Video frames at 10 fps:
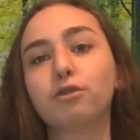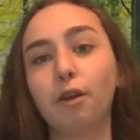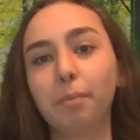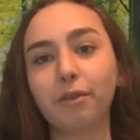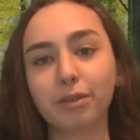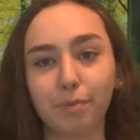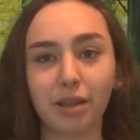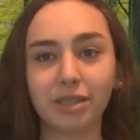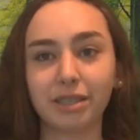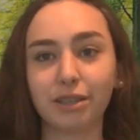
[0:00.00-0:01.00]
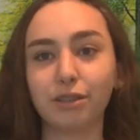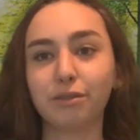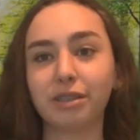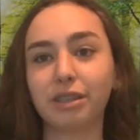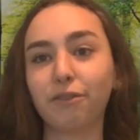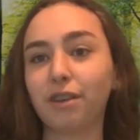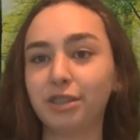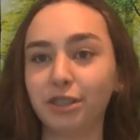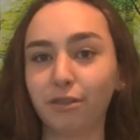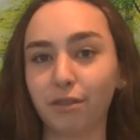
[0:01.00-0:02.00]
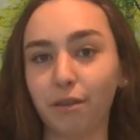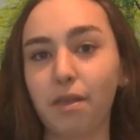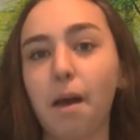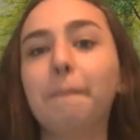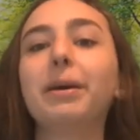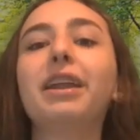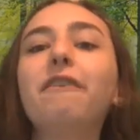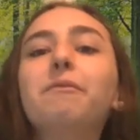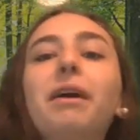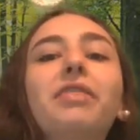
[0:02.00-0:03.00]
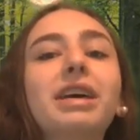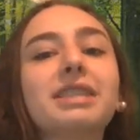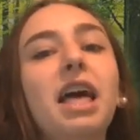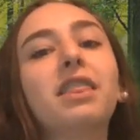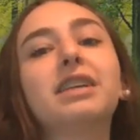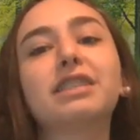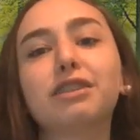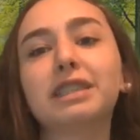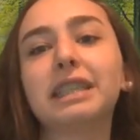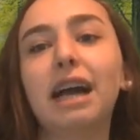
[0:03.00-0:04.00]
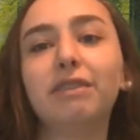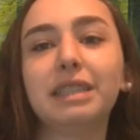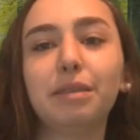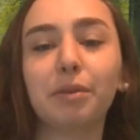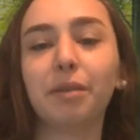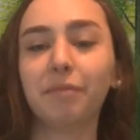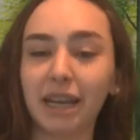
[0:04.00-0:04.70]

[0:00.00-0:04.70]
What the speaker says: Tropic responses are due to differential growth. But enough about this. Let's start to dive in deeper.